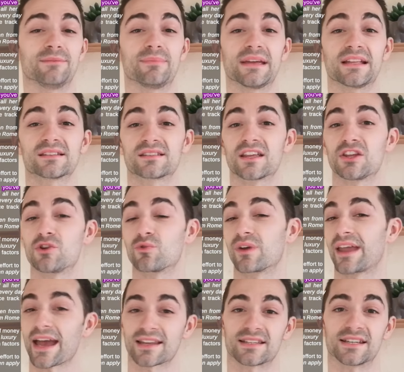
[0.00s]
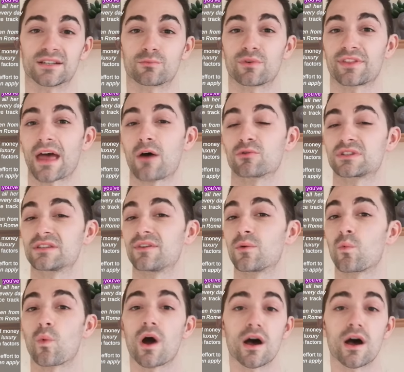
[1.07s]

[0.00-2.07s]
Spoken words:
it means that you get it without even